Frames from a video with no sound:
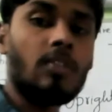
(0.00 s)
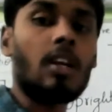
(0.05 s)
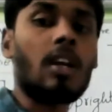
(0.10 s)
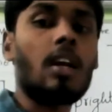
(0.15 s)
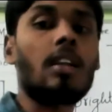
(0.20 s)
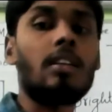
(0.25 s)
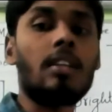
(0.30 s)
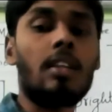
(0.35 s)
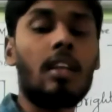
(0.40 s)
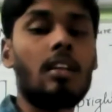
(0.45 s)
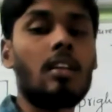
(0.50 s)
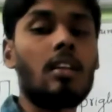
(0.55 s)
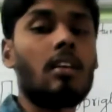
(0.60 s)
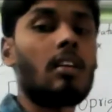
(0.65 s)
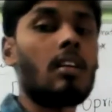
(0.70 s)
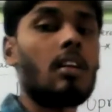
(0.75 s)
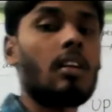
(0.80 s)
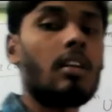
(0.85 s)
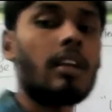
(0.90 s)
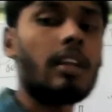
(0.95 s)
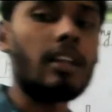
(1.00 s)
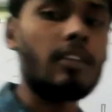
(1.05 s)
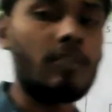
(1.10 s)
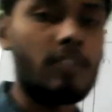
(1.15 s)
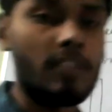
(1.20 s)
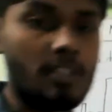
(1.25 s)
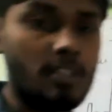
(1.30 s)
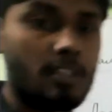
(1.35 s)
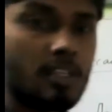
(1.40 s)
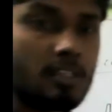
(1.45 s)
the container in
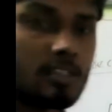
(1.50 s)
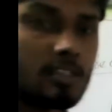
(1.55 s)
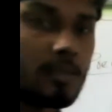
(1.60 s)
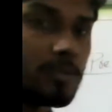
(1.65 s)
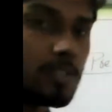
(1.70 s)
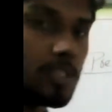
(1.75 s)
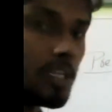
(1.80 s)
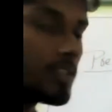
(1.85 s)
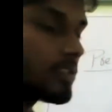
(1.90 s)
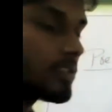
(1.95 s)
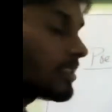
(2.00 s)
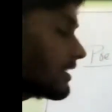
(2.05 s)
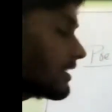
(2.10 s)
which the substance